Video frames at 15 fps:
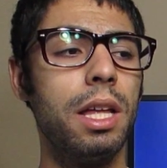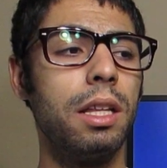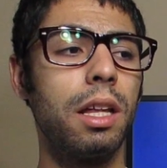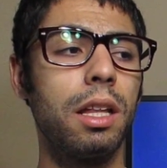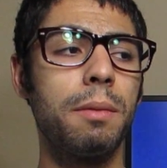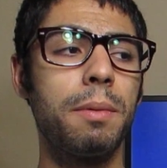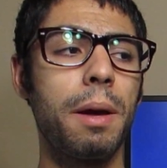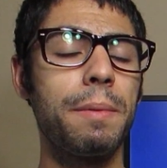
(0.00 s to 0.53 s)

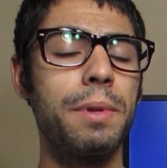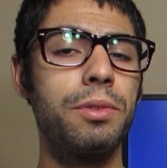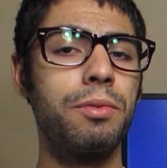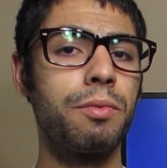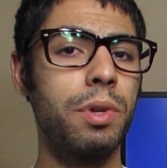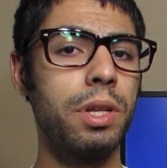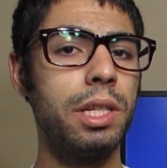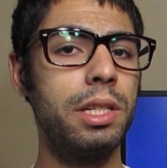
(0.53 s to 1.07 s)
Lollipop has
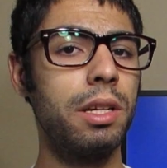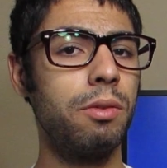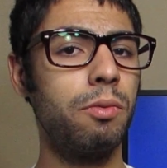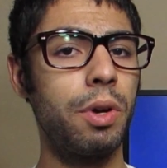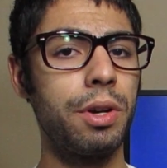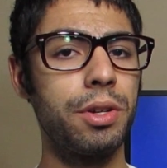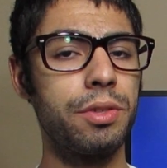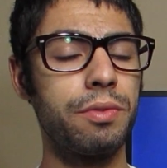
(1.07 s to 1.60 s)
really done
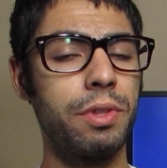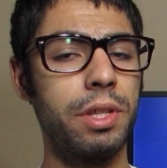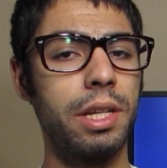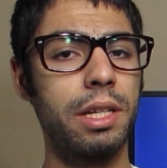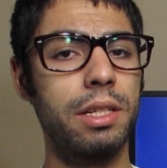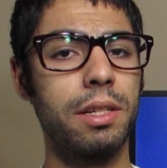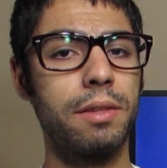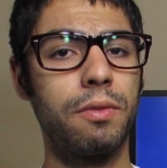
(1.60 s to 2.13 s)
wonders for the
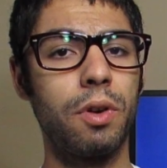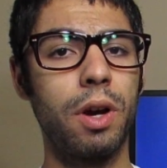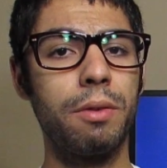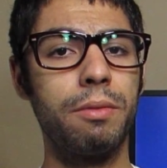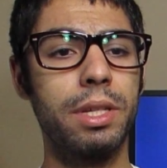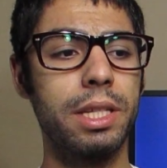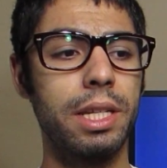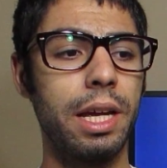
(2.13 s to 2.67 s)
Nexus 4, I
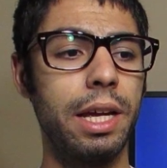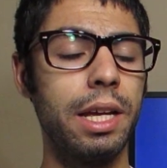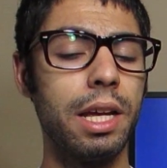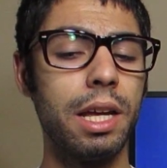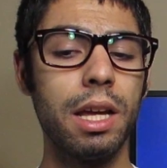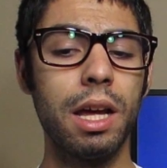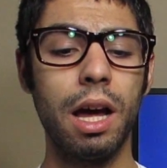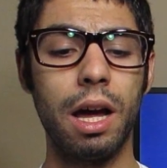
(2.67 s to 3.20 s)
would say.
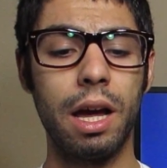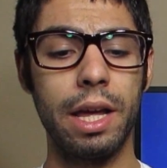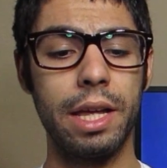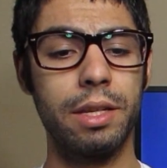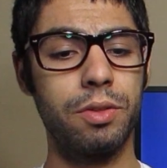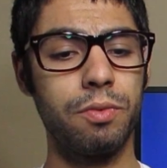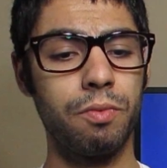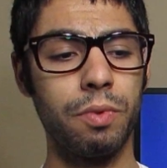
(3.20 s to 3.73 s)

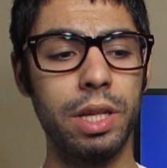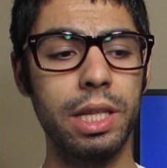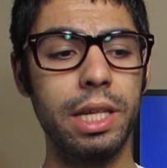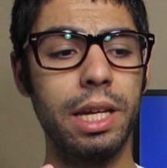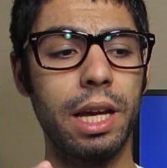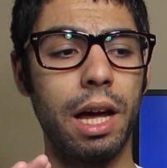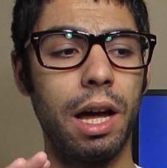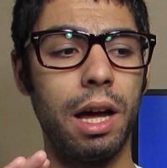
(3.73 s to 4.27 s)
It's
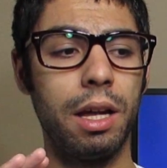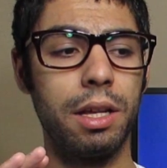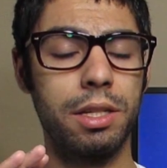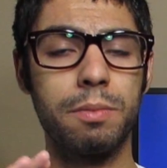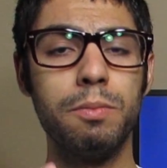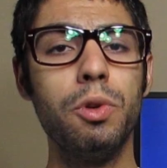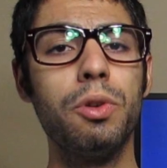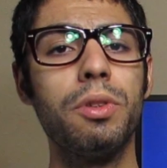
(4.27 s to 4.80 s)
really
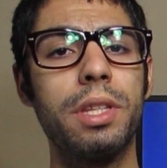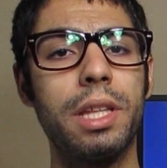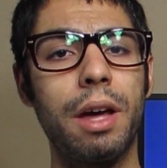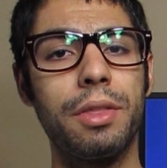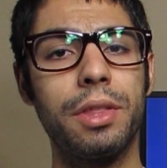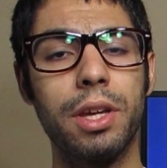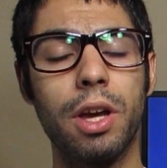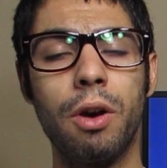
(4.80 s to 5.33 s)
smoothed
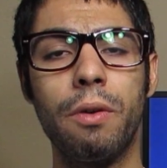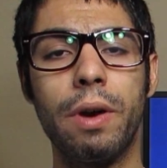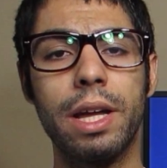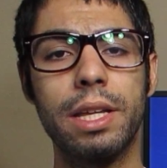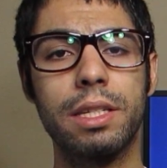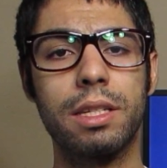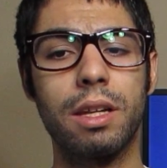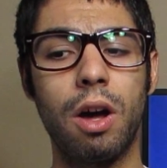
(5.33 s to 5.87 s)
out the
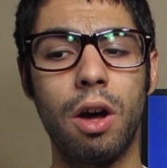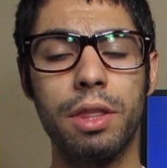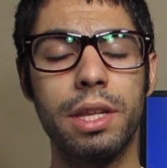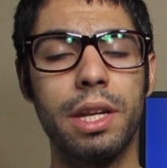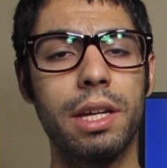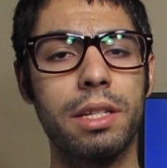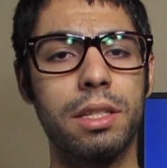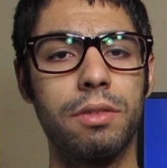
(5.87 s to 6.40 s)
OS on the
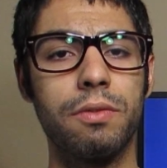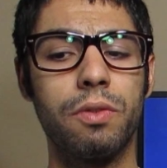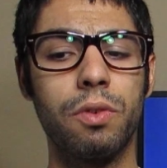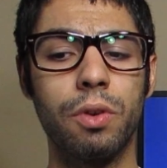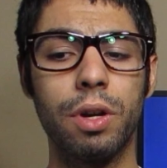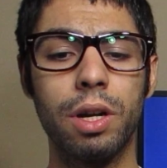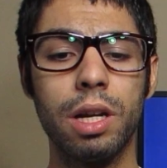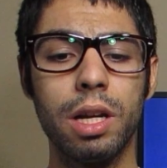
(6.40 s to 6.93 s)
Nexus
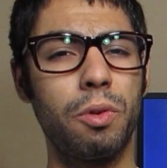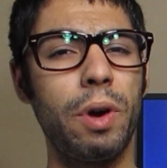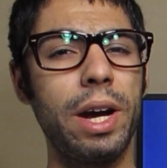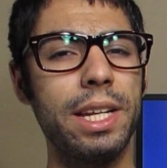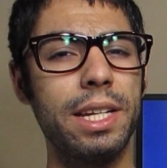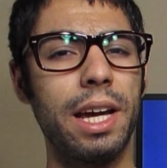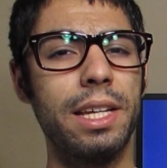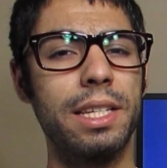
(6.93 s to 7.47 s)
4
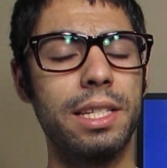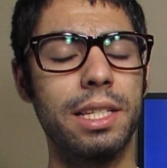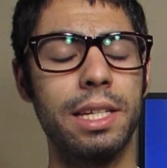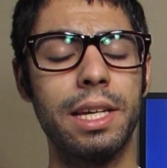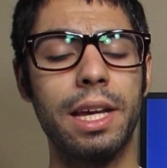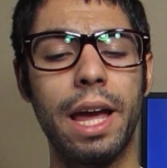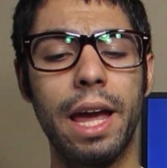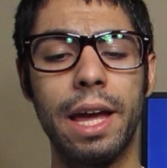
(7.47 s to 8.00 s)
quite
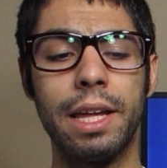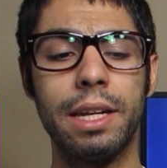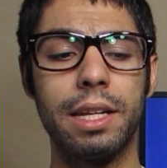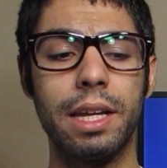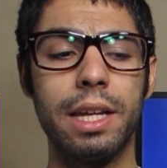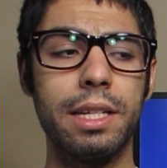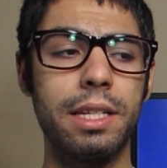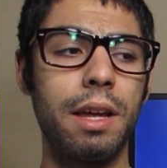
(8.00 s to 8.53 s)
nicely, and
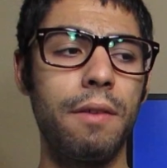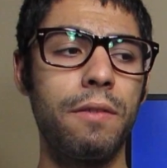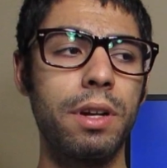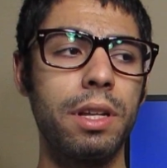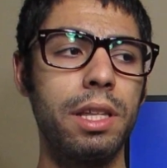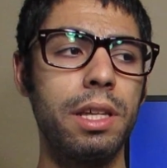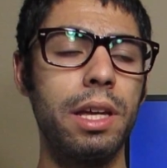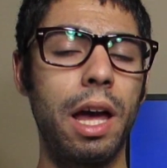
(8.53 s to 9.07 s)
it
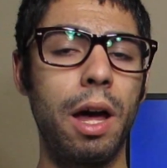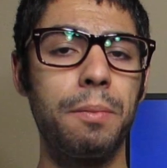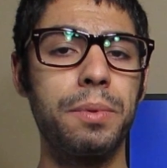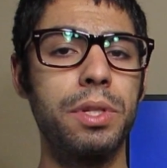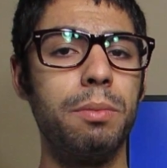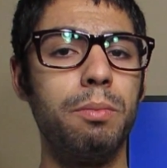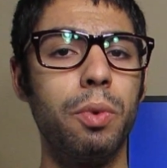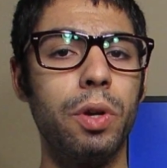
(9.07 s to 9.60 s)
definitely helps
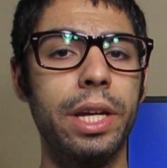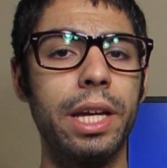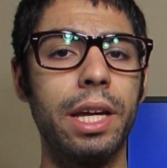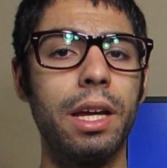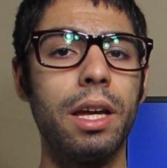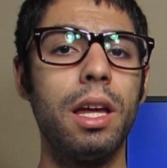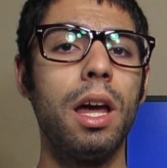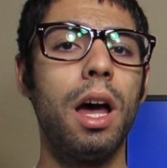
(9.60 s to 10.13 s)
to bring
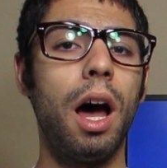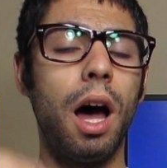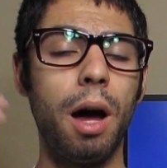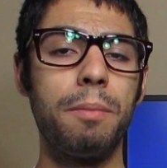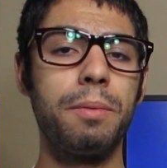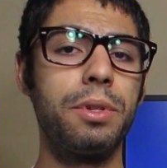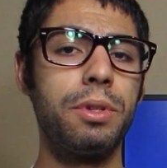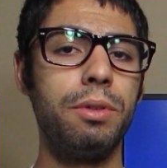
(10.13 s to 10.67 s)
it
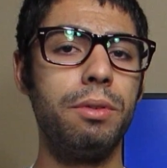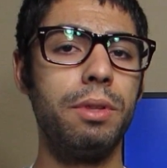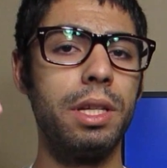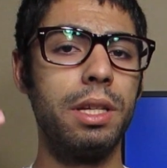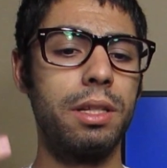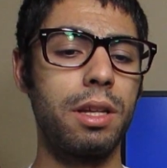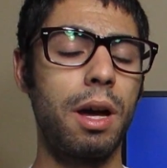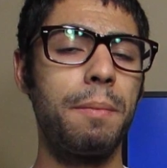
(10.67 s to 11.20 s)
up to
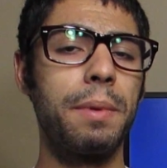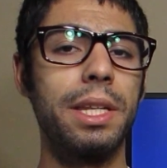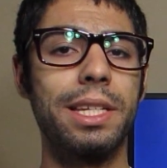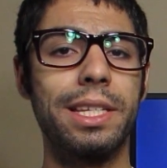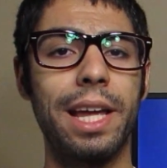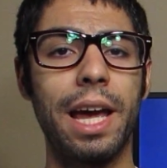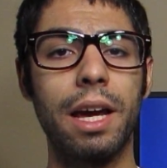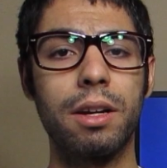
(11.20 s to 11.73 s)
the top of the
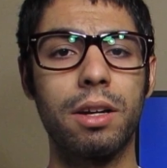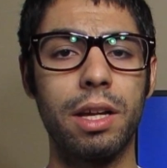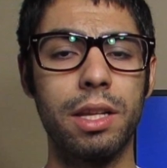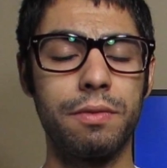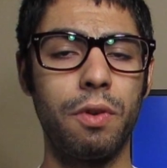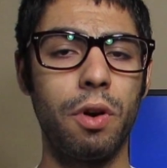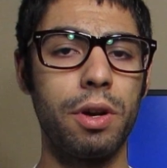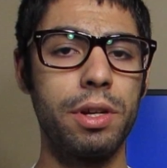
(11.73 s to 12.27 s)
stack as
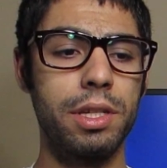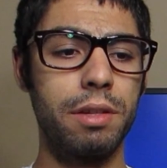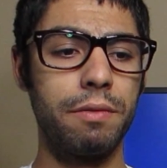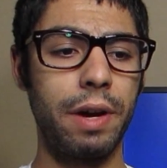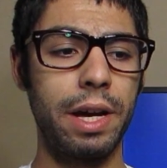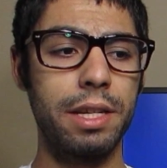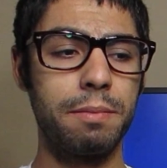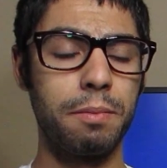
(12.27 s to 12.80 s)
far as
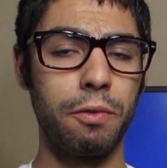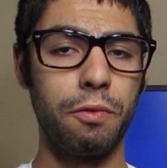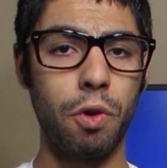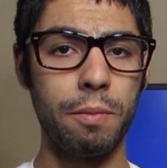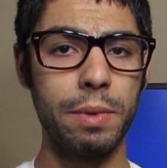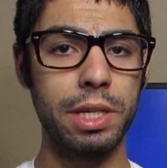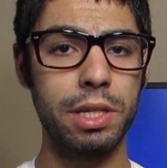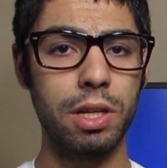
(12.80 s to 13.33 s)
device
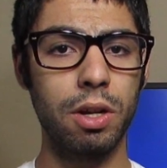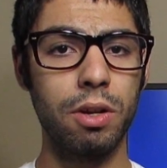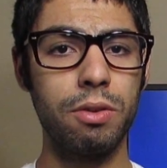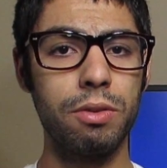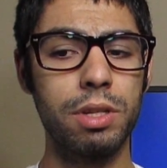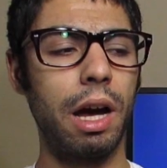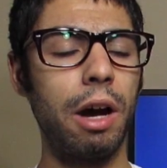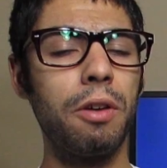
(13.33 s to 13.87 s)
performance
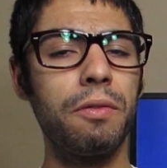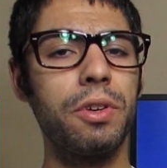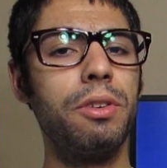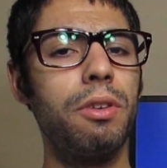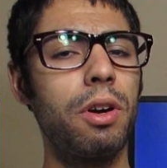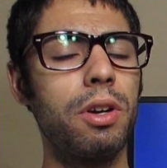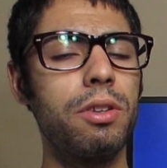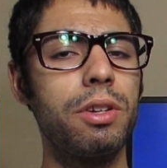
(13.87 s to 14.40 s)
goes. However,
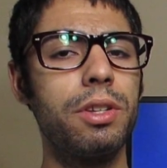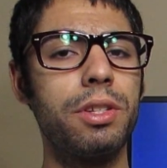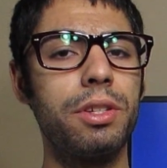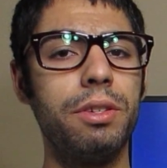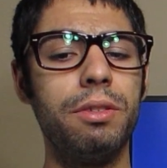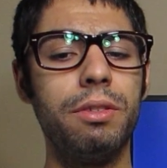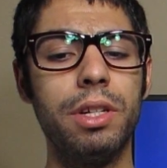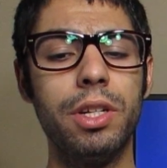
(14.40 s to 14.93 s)
you are going
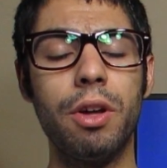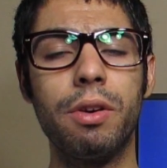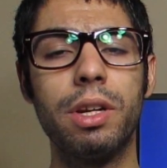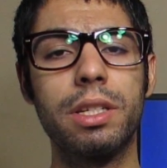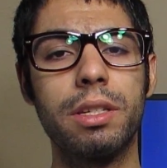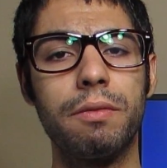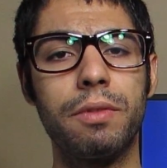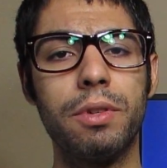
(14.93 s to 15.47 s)
to
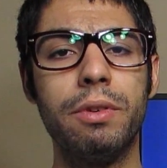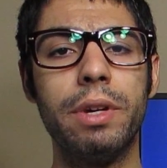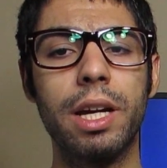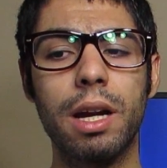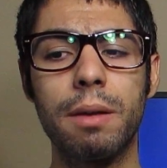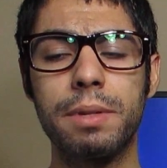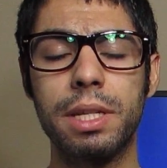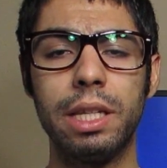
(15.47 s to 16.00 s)
notice a few
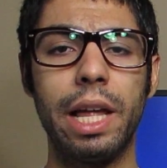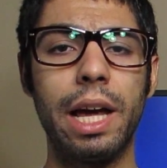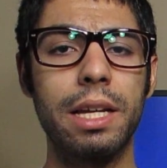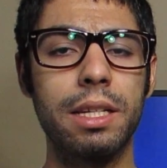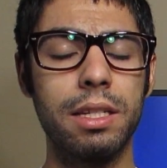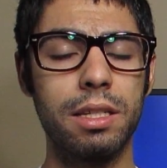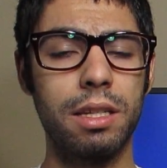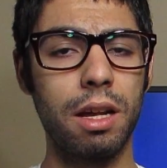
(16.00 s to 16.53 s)
hiccups and
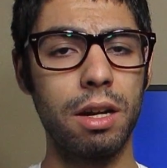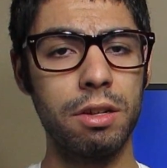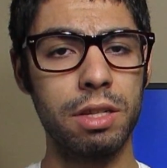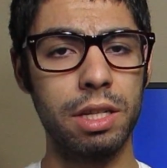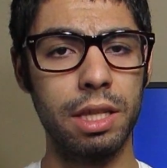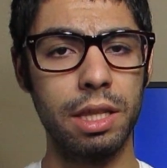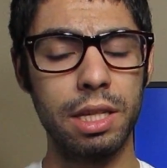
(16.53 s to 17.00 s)
lags and stutters and